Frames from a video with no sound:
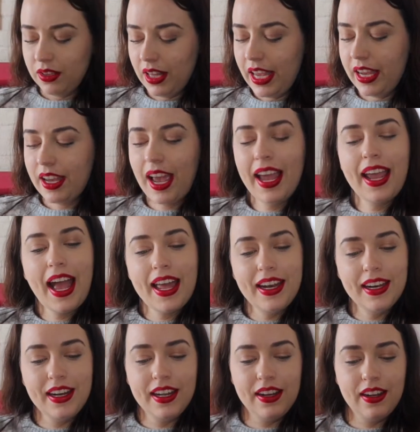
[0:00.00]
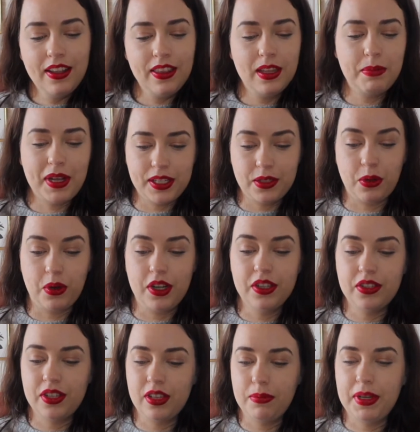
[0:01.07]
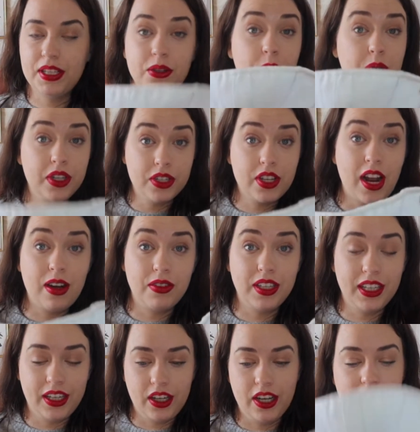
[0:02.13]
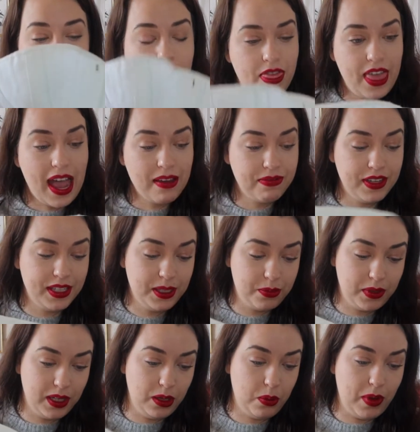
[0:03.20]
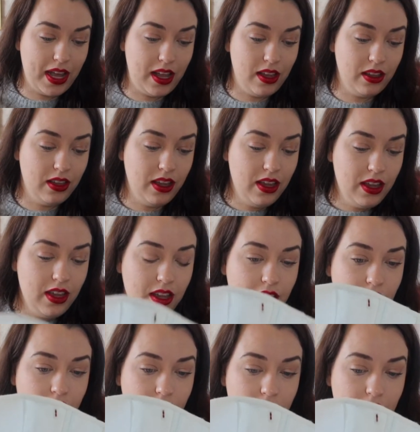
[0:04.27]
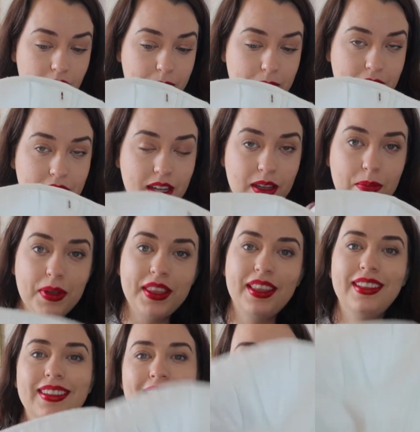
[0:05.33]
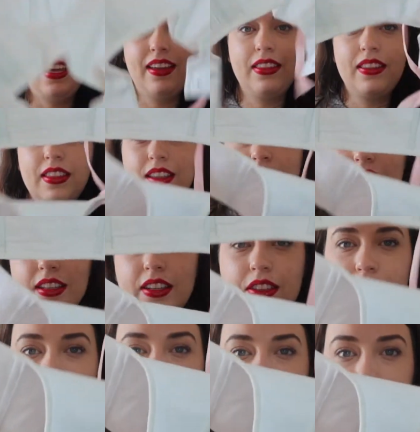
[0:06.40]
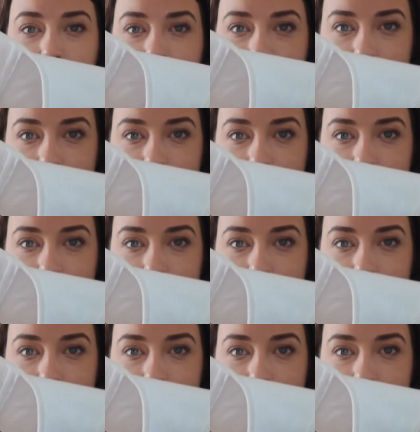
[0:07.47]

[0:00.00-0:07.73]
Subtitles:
Like, I edited the busk gores, so the busk gores are really good. That fits really well. But the length, they're short